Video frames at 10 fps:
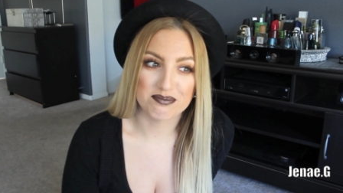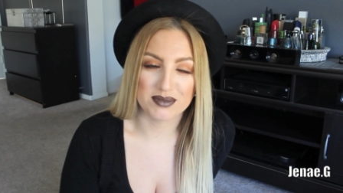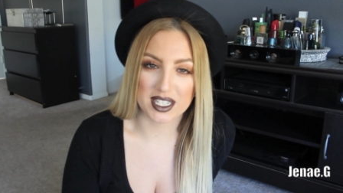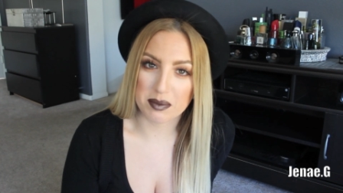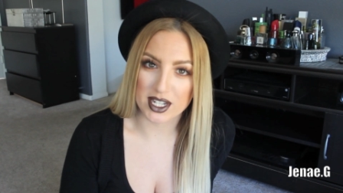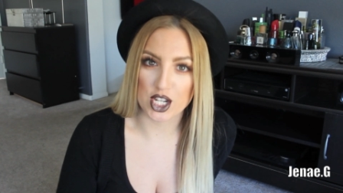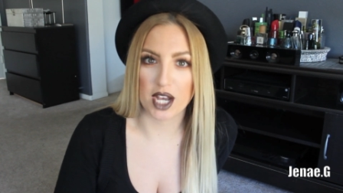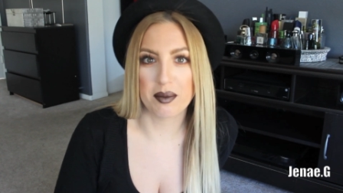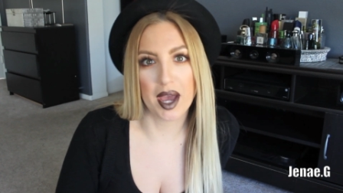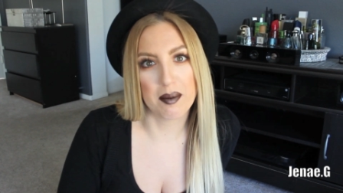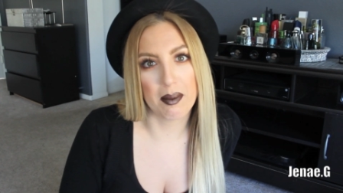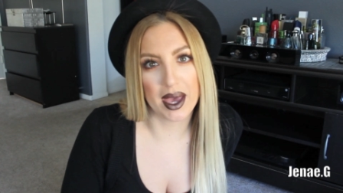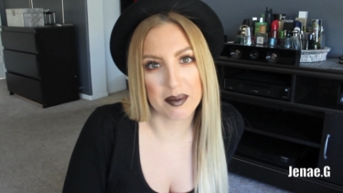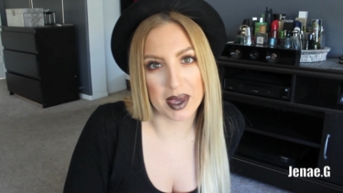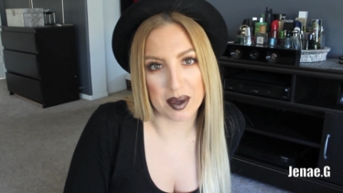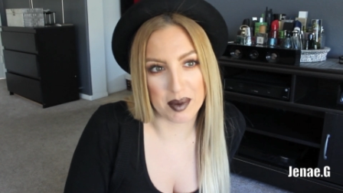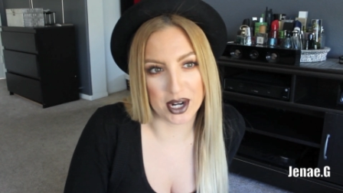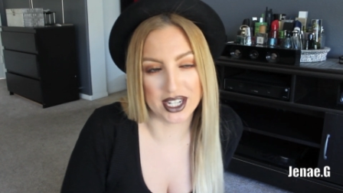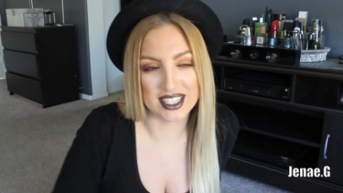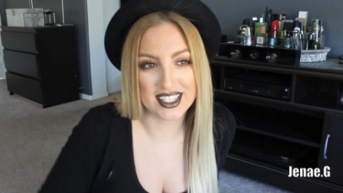That's my job. I'm a MAC makeup
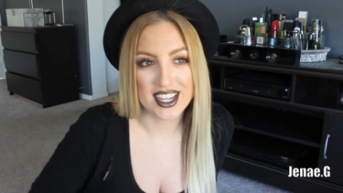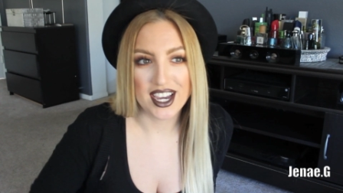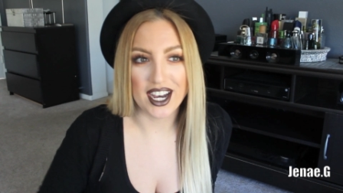artist.